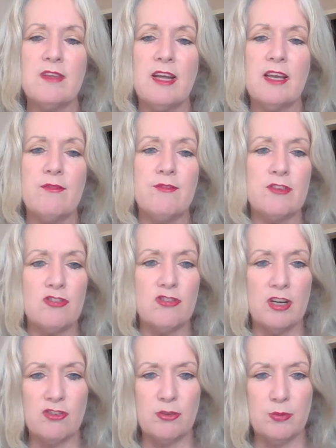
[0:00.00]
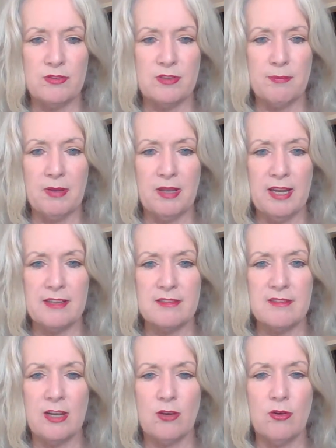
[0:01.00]
that infrastructure was in place,
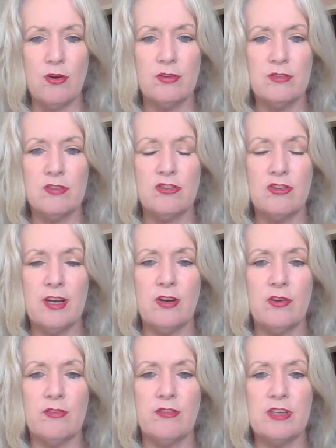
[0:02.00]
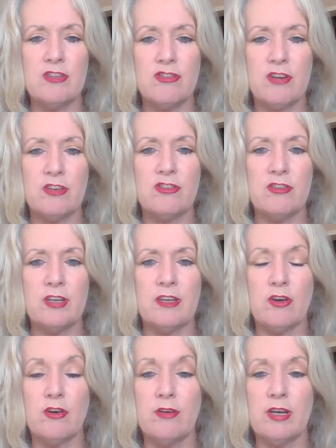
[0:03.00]
they could concentrate on restructuring
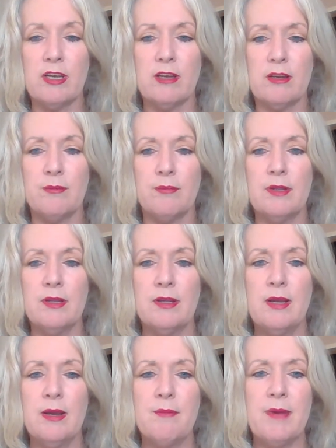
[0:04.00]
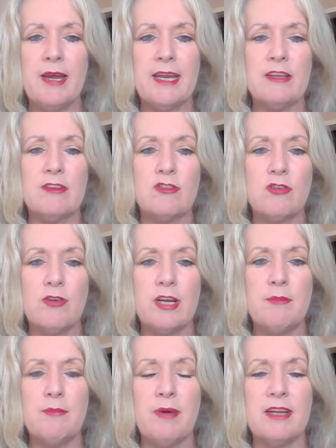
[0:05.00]
the curriculum, making
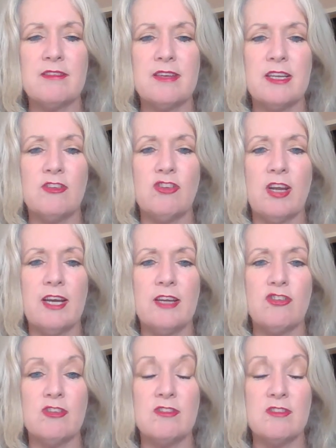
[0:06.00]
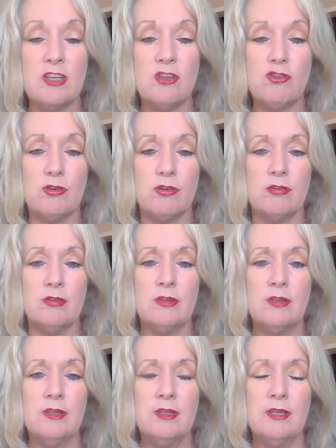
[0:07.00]
screen-based education central,
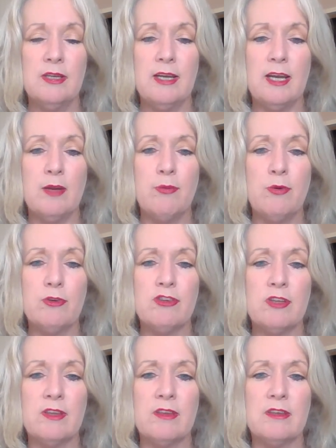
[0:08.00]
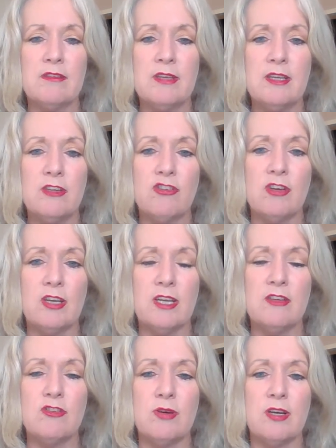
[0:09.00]
and pushing the teacher
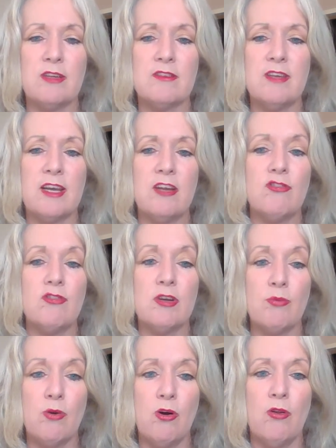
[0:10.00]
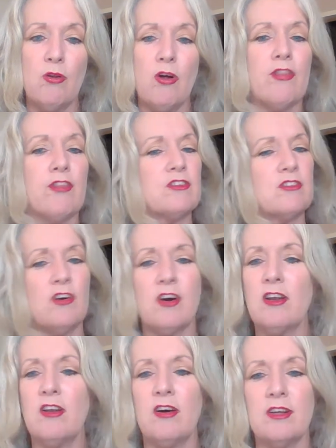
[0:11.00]
into a secondary role on the
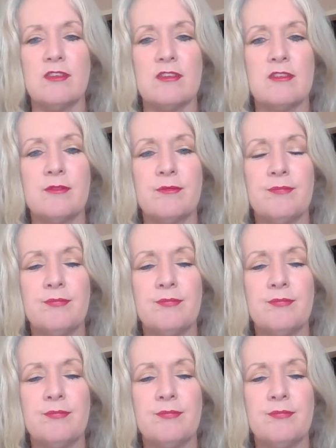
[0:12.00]
sidelines.